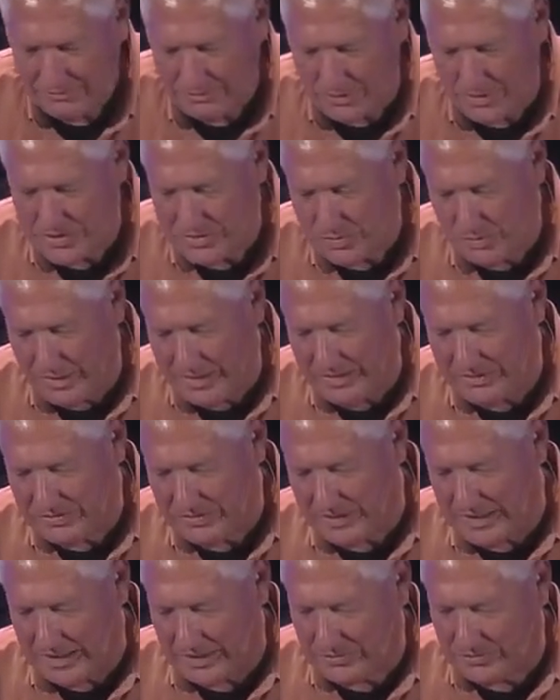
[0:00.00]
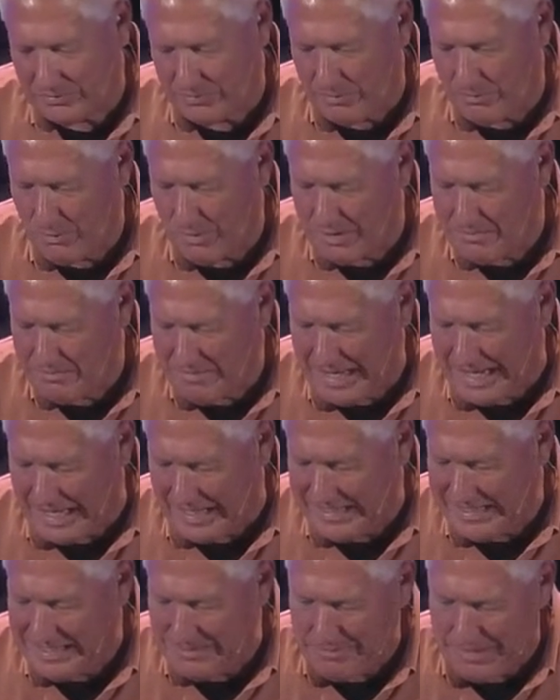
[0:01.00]
Verse 26 From one
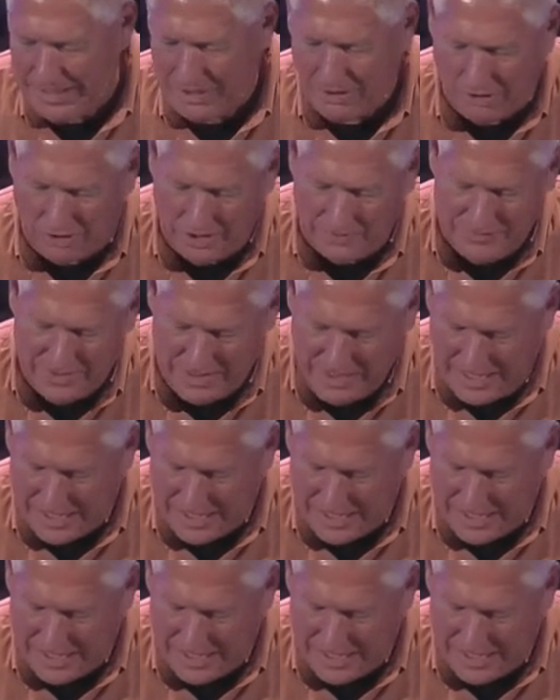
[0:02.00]
man he made all of the